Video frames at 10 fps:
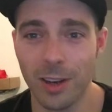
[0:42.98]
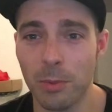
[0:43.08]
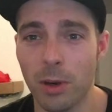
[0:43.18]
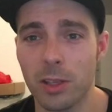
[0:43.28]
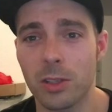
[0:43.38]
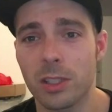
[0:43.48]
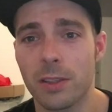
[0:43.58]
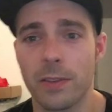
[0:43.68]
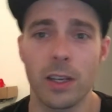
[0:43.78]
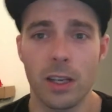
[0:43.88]
I apologise
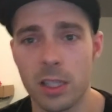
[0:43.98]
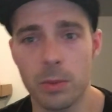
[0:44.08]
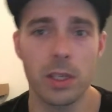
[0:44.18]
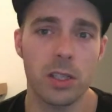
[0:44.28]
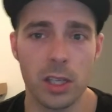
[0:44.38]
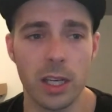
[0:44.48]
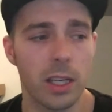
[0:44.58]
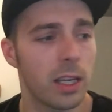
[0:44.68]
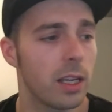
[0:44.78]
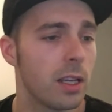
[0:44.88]
if the video gets a bit
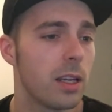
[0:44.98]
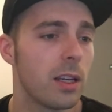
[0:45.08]
shaky.